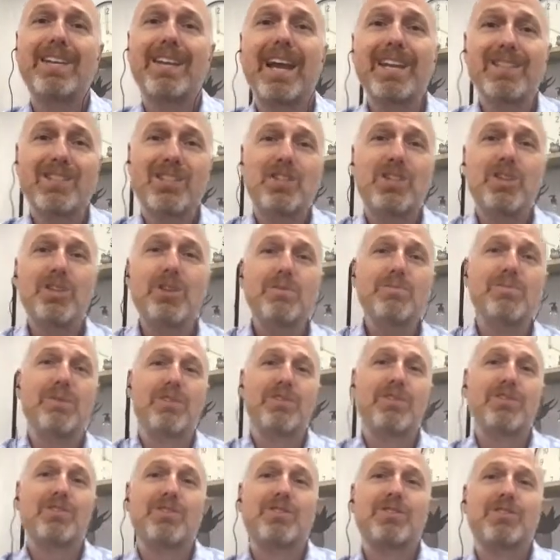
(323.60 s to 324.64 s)

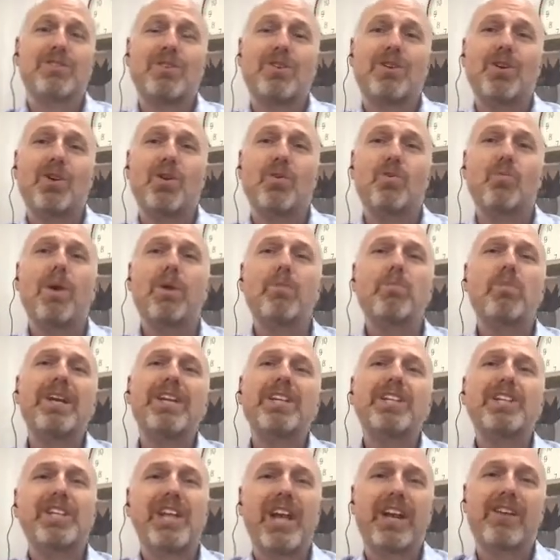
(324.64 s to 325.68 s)
humans, when we're
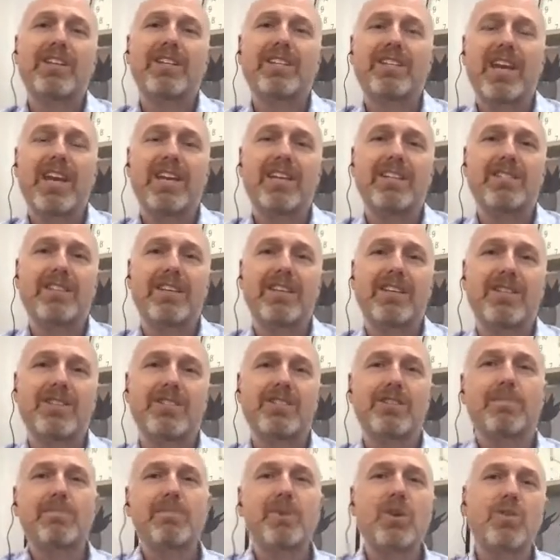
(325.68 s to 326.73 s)
sharing data,
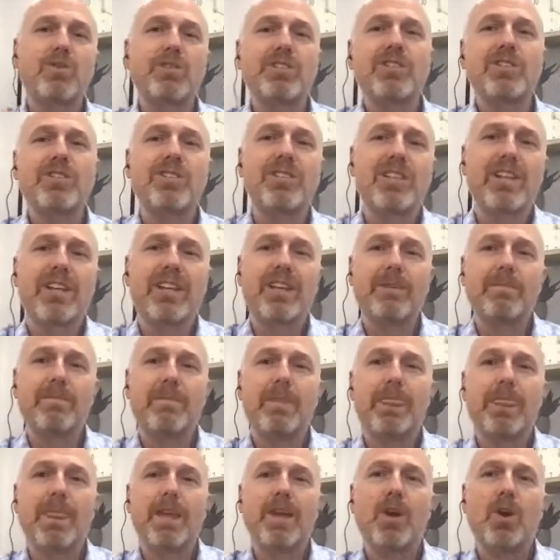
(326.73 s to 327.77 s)
subconsciously,
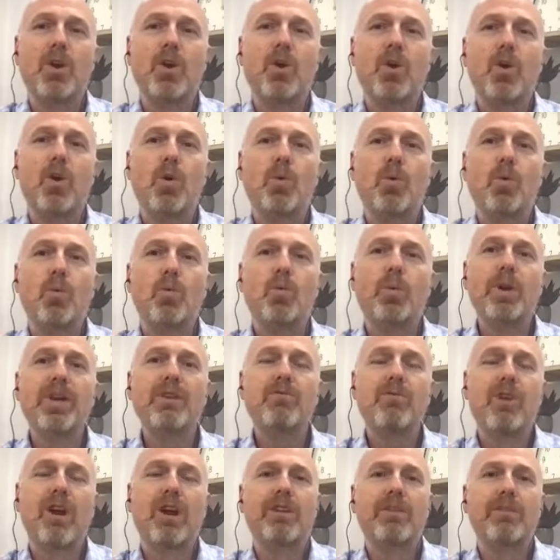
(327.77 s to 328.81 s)
we
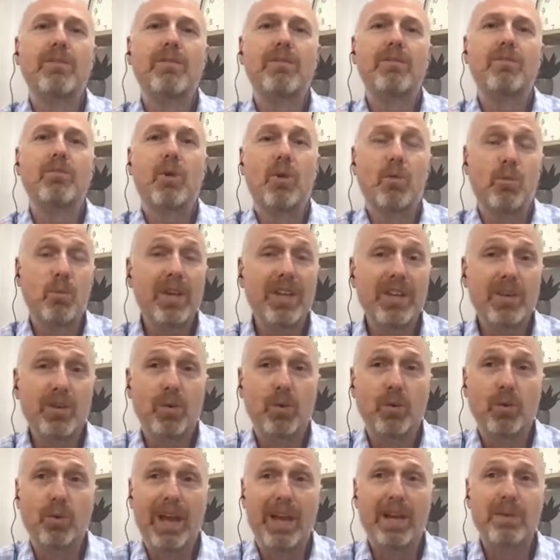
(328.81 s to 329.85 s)
run what we
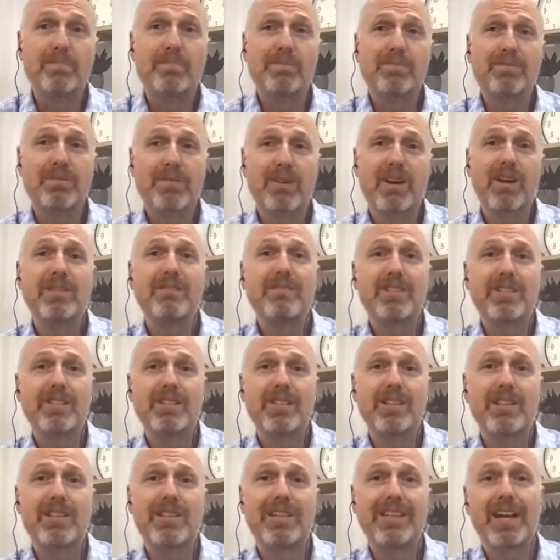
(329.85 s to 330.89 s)
call a
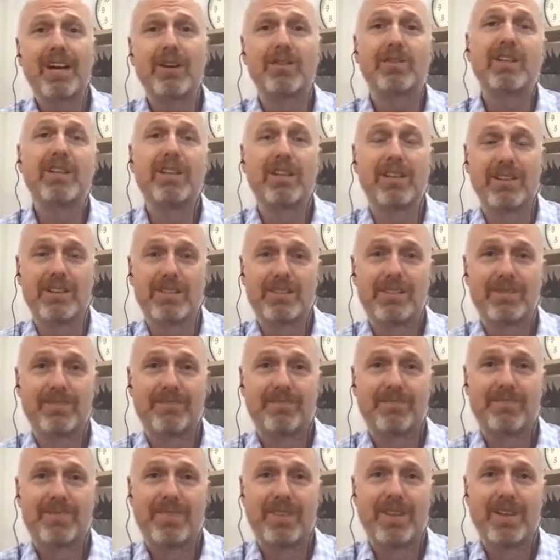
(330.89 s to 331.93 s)
privacy calculus.
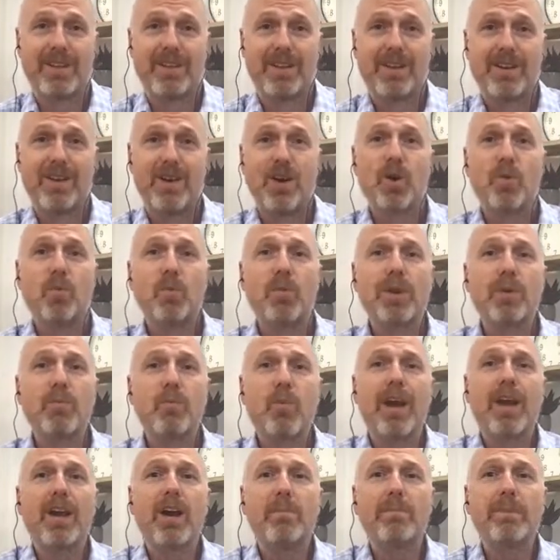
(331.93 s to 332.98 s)
We
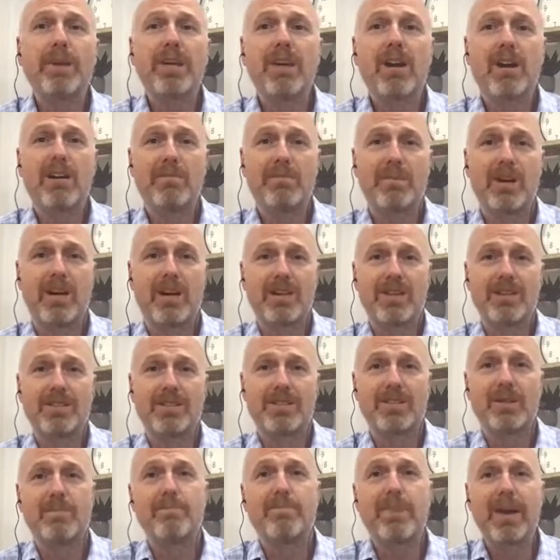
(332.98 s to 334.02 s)
weigh up in our minds
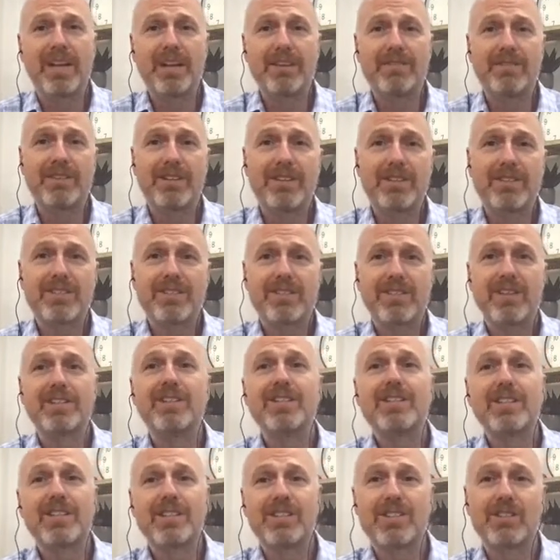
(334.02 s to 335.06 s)
the benefits and
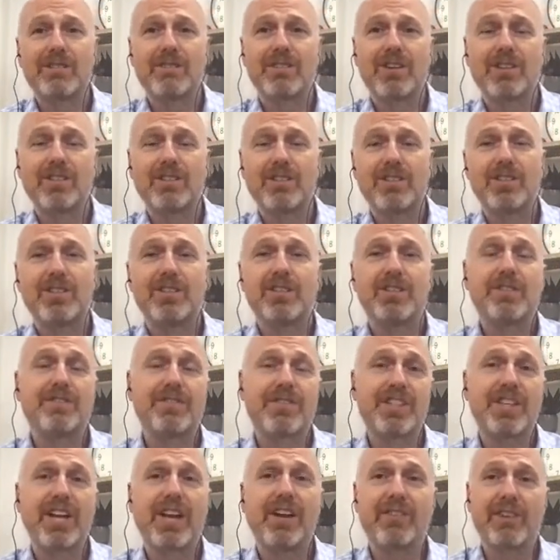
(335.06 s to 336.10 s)
the disadvantages of
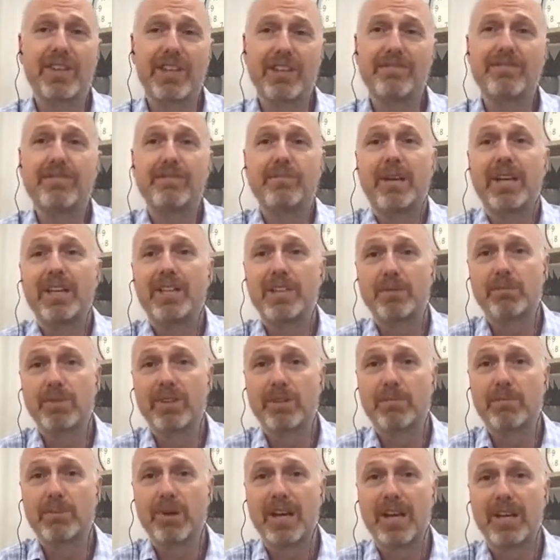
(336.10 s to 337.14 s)
sharing information with
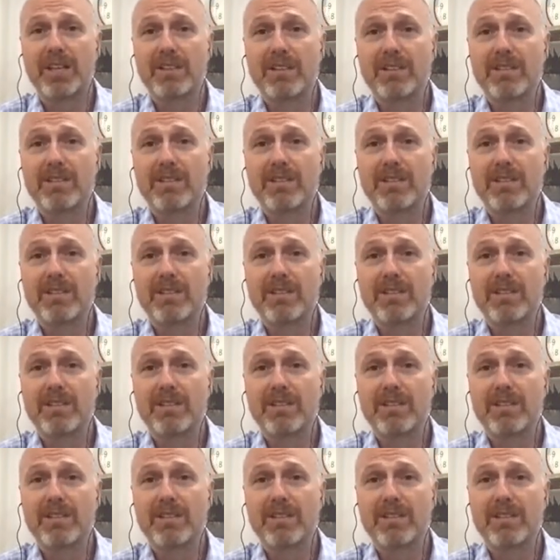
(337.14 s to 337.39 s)
a brand.